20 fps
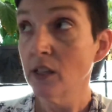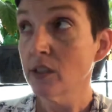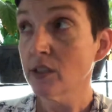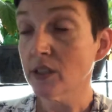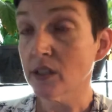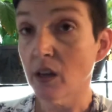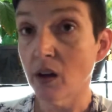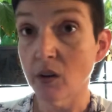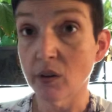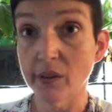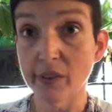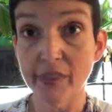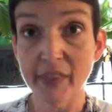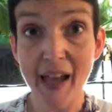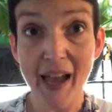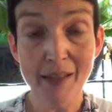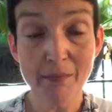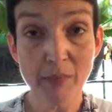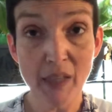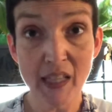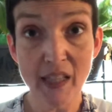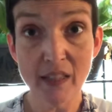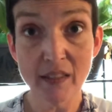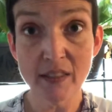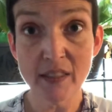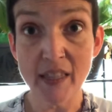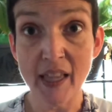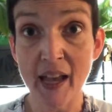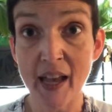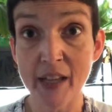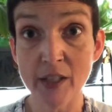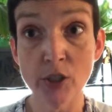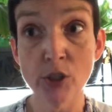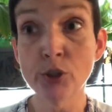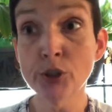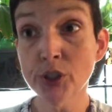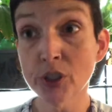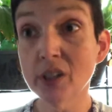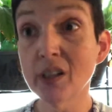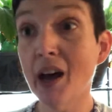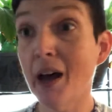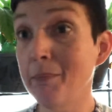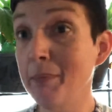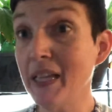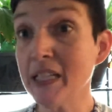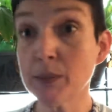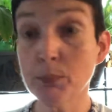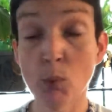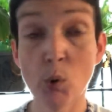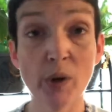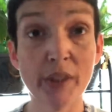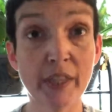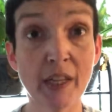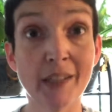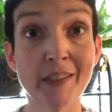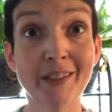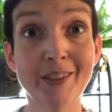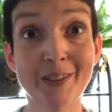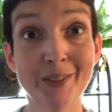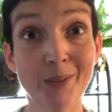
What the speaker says: So that means that you should not miss more than